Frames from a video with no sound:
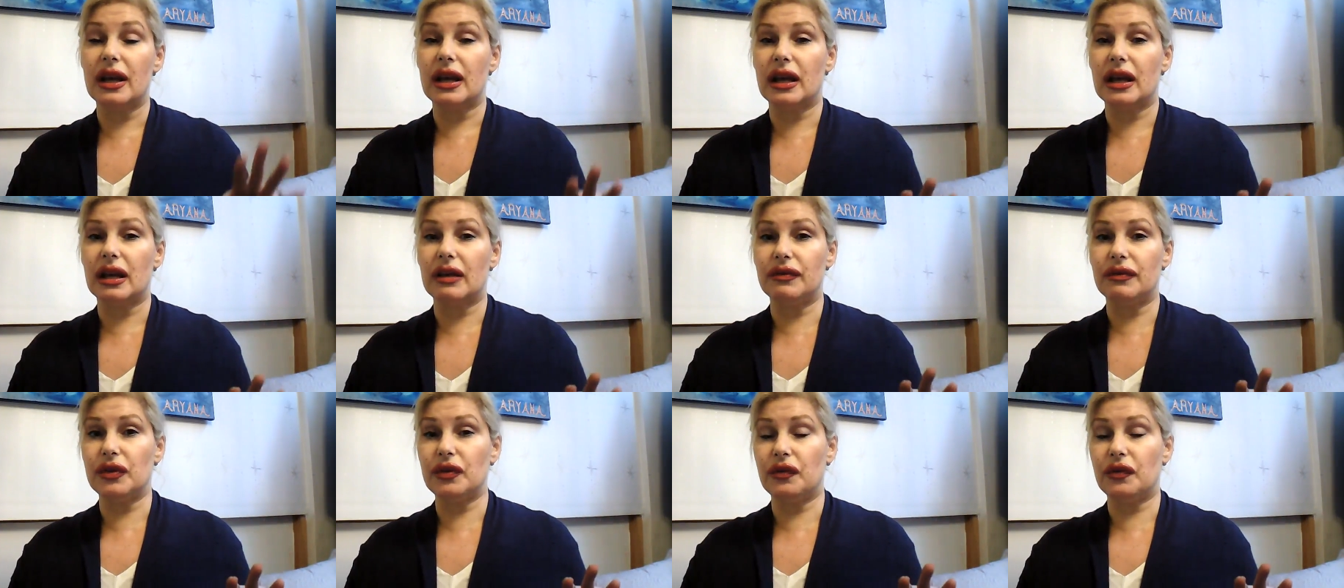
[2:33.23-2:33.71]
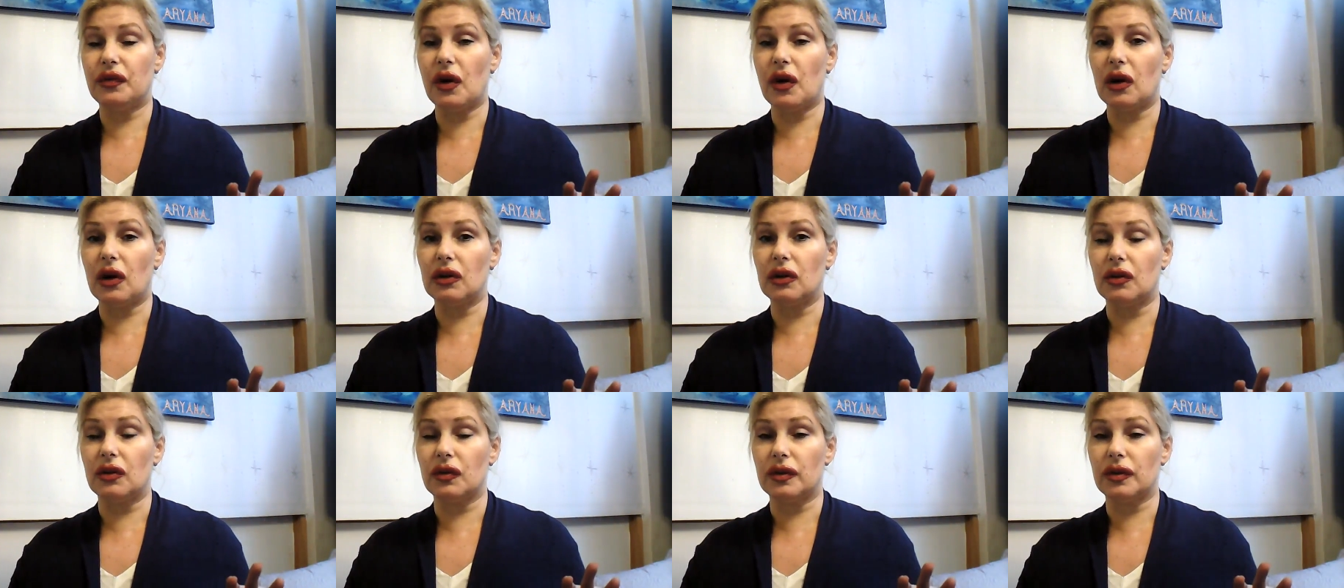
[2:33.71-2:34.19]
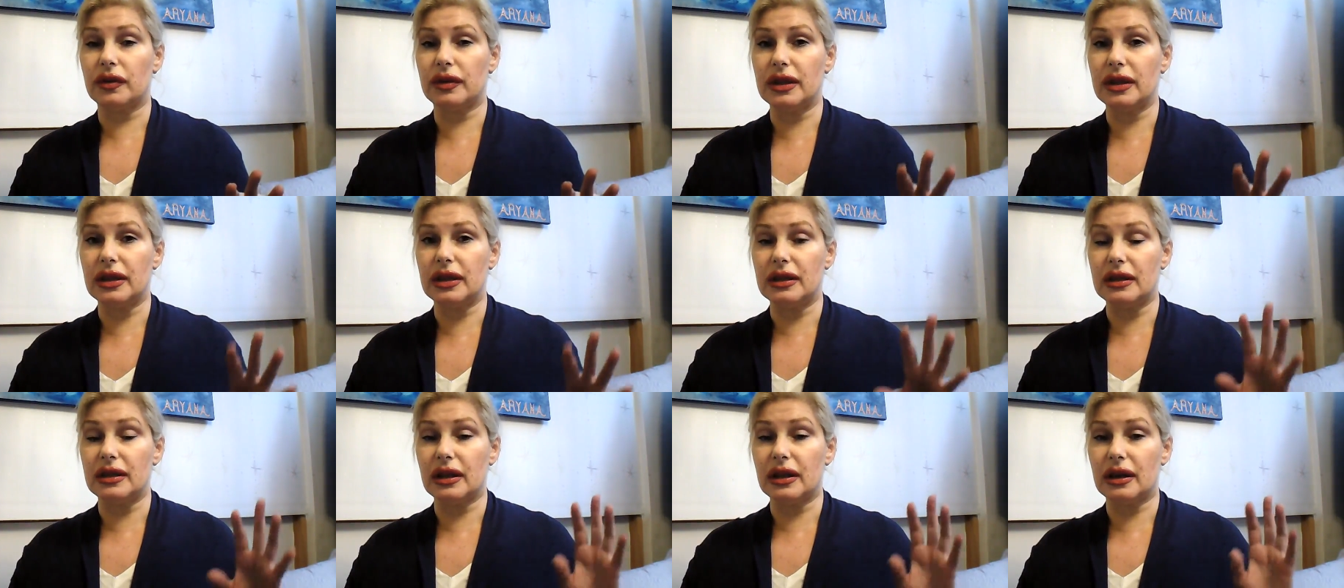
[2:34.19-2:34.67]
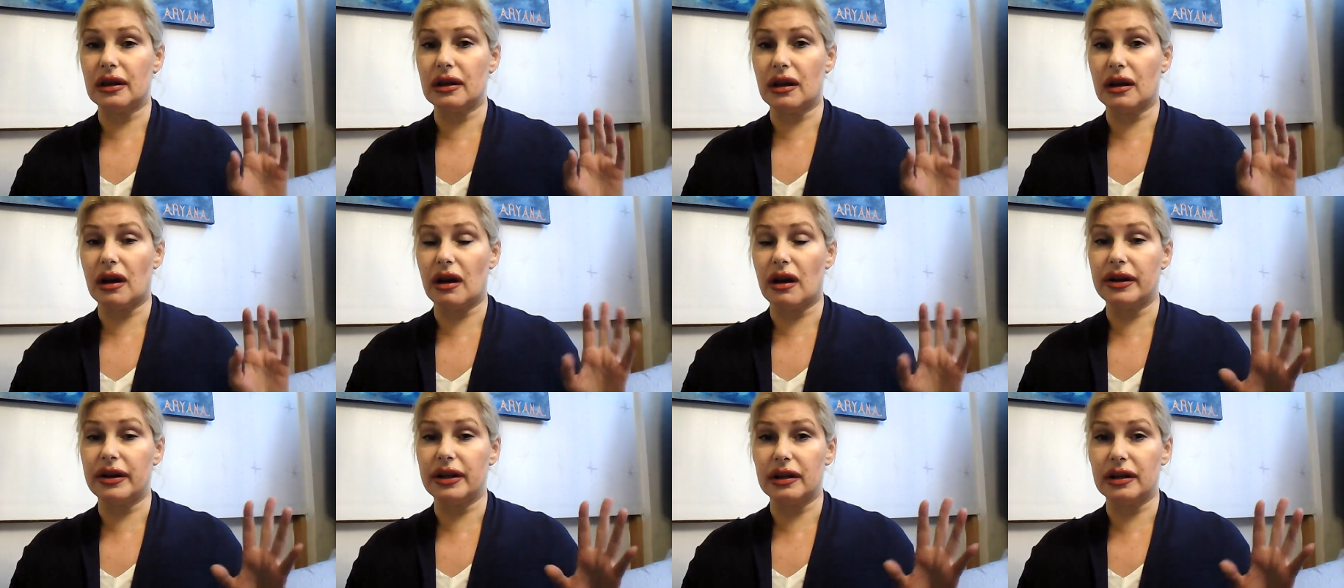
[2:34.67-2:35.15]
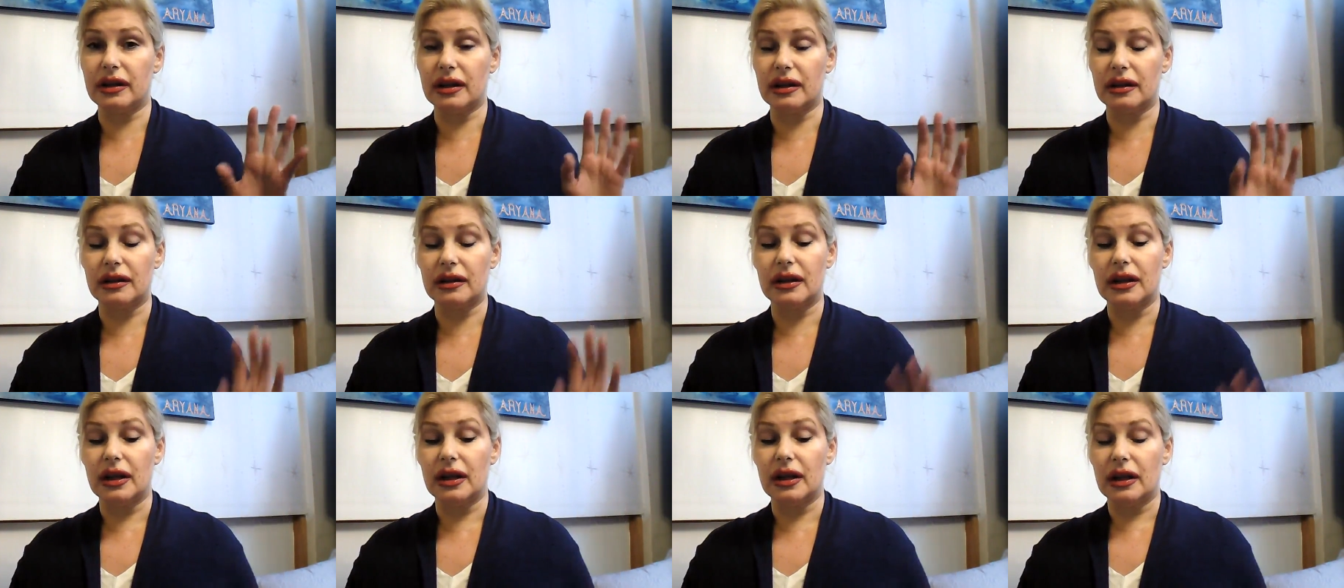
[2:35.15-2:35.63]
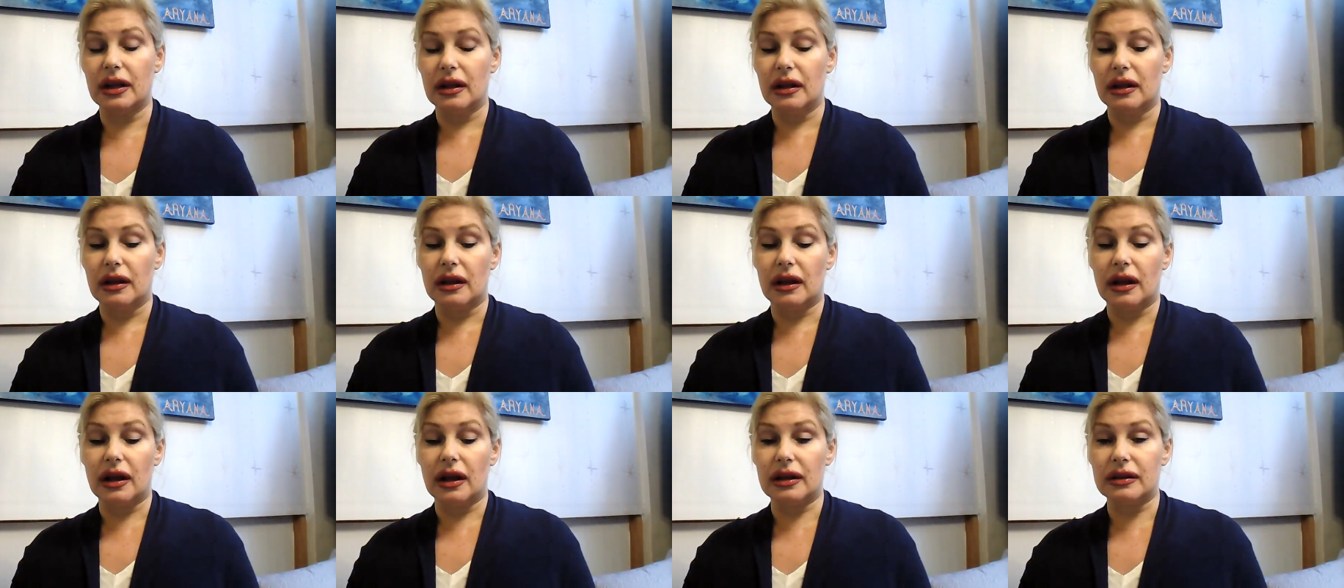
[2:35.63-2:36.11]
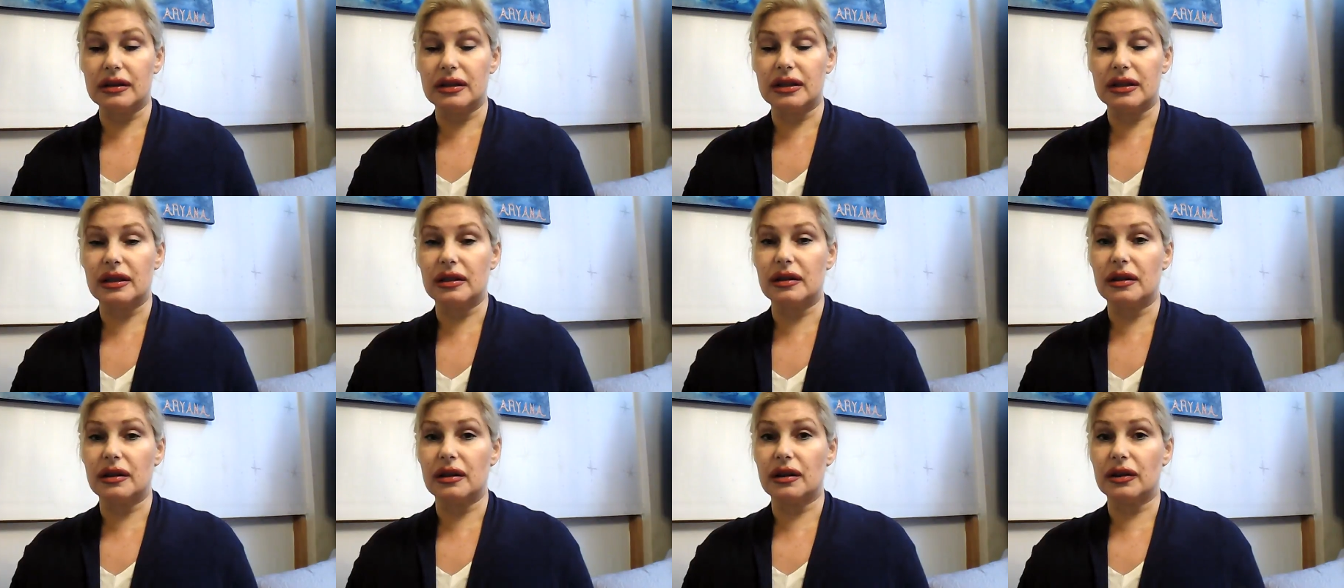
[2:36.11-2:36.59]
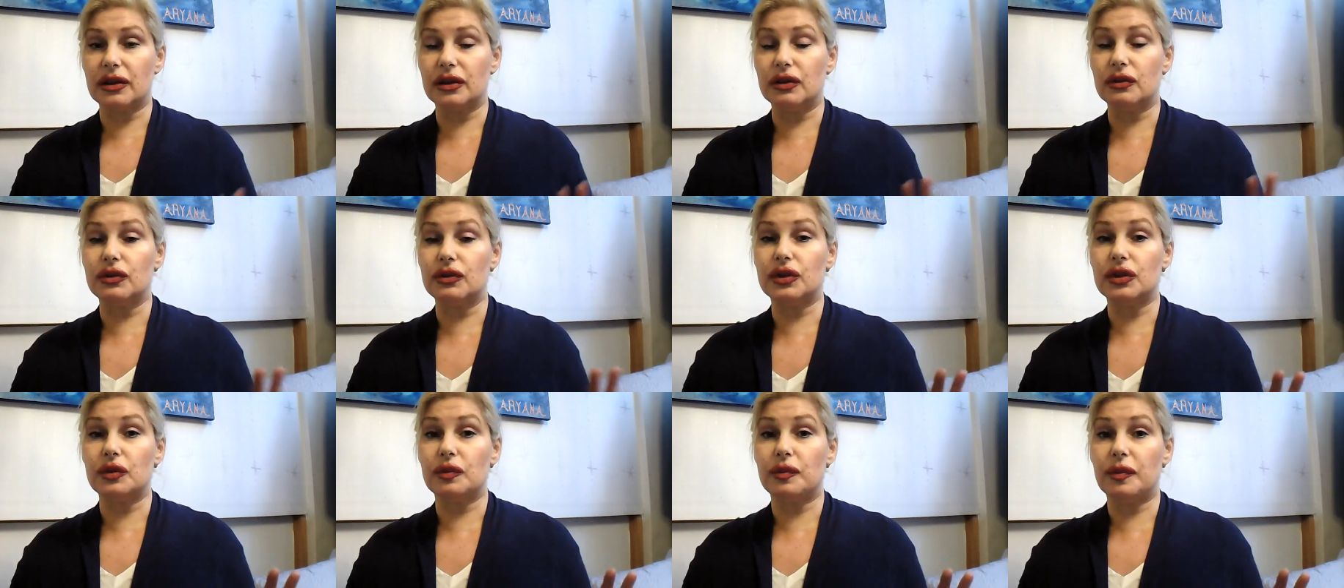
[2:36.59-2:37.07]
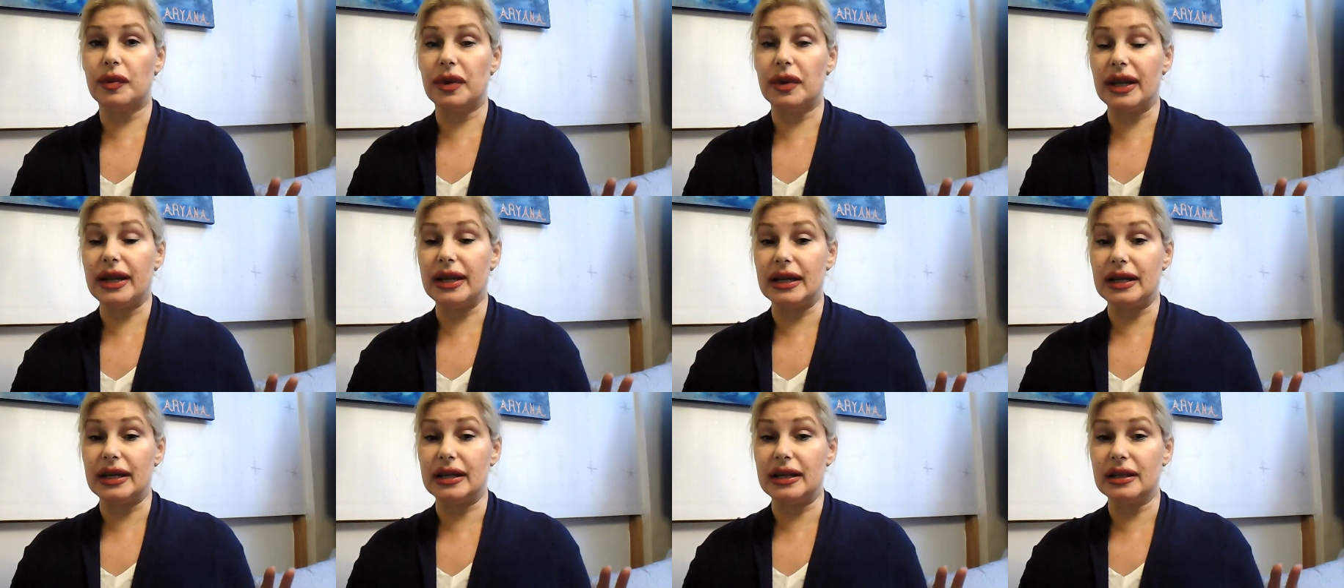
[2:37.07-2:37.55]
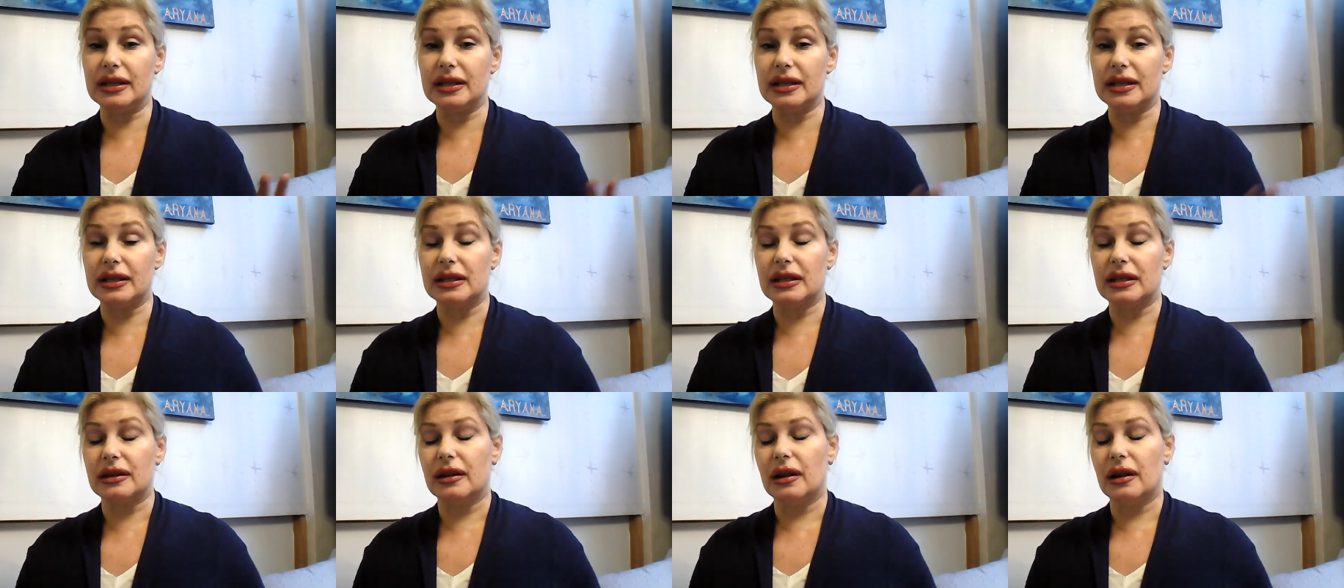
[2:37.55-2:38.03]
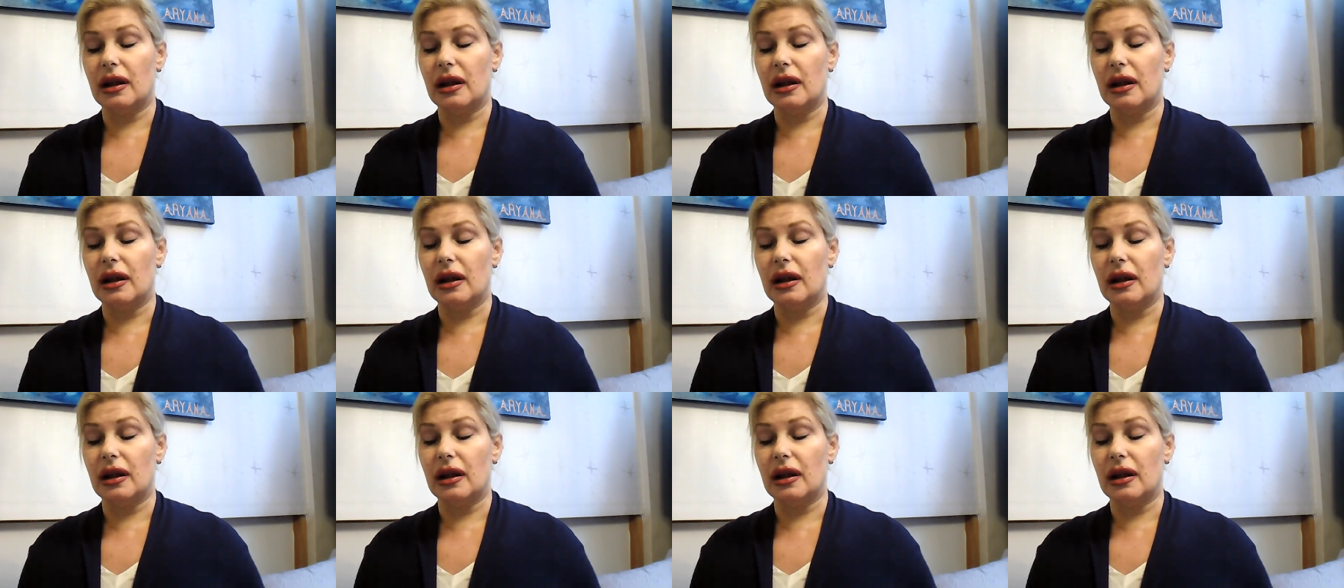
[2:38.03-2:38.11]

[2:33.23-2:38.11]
If you follow the Ariana Hudson YouTube playlist.